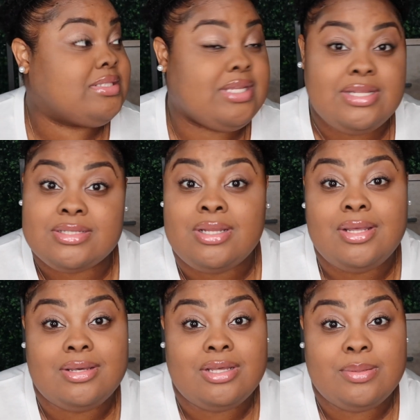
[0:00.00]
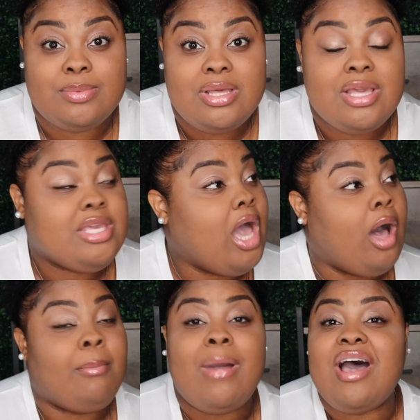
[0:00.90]
to this club.
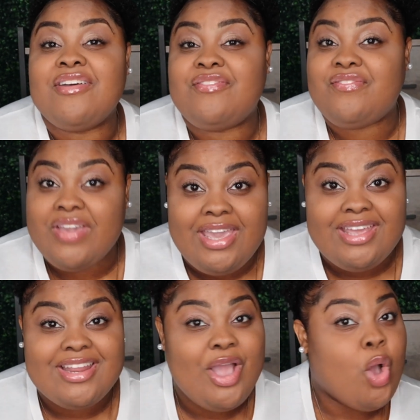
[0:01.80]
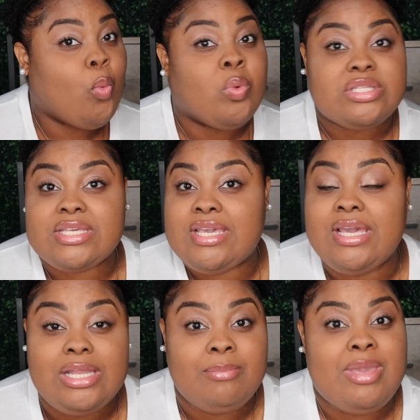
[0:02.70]
Y'all, my feet was
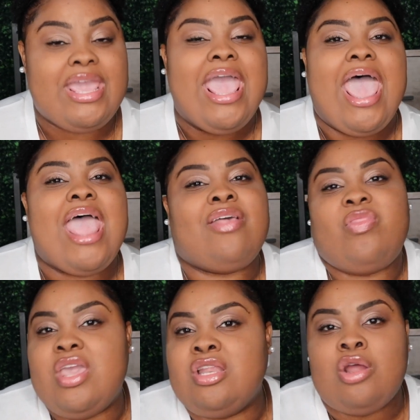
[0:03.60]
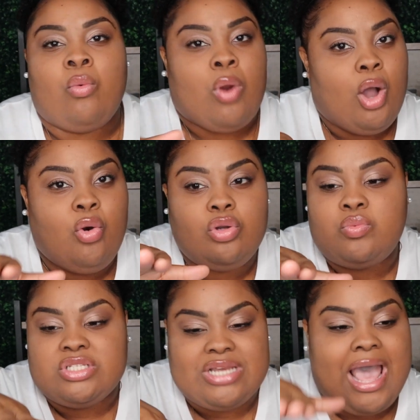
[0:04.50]
killing me, and then the road
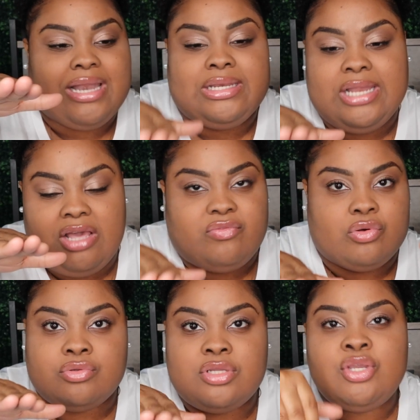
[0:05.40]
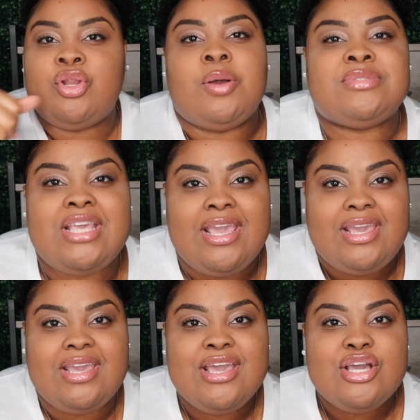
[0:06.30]
was not level, you know what I'm
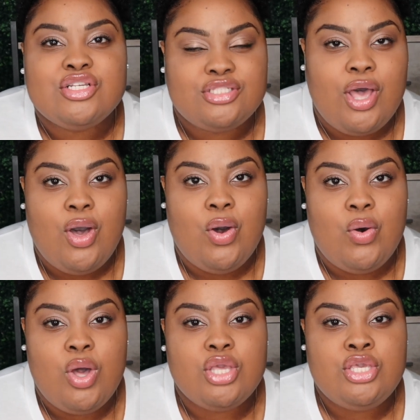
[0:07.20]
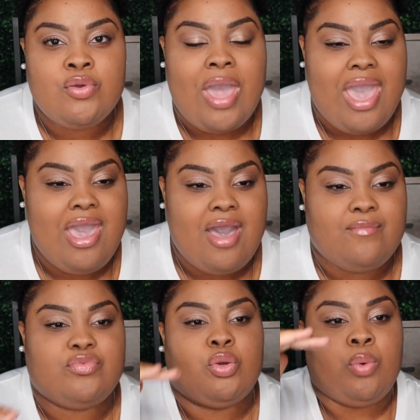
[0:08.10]
saying? So you
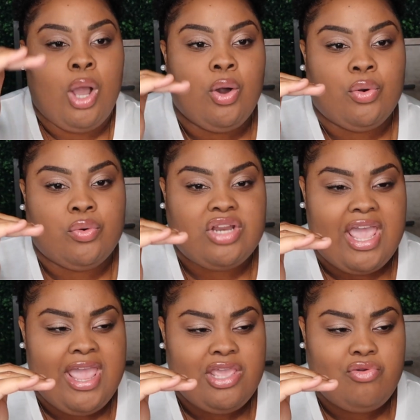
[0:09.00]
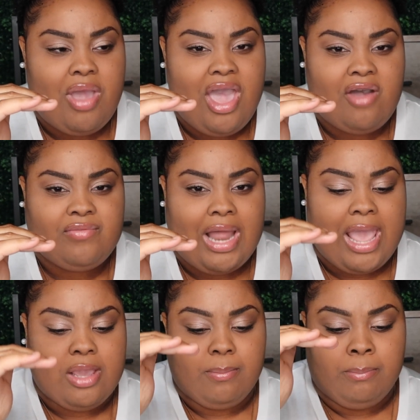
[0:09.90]
have the road, and you have
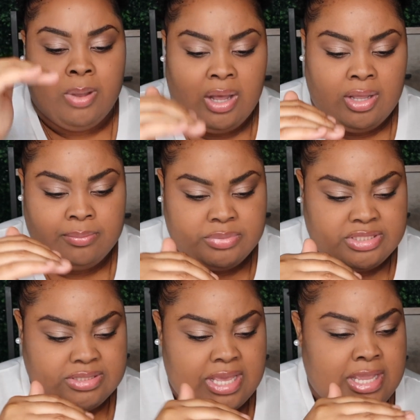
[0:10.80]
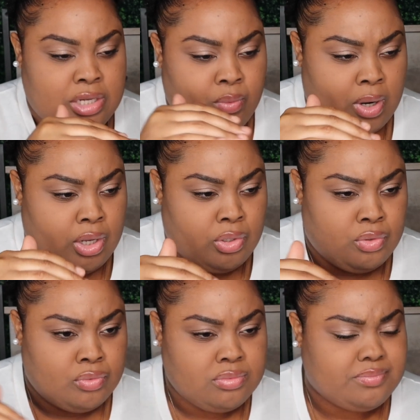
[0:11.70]
like bumps in the
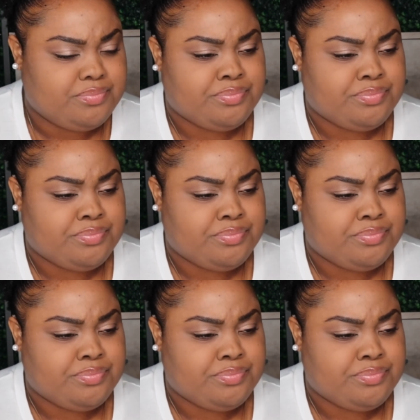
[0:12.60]
road,